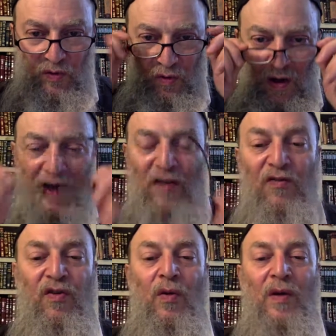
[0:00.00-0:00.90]
try to
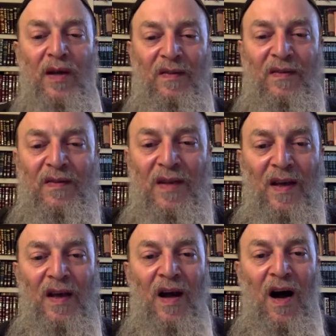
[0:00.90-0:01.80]
focus
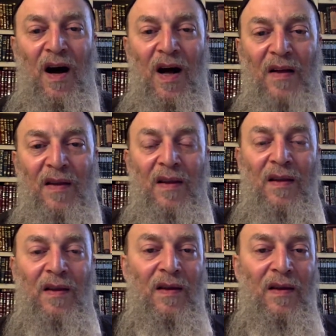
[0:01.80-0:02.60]
on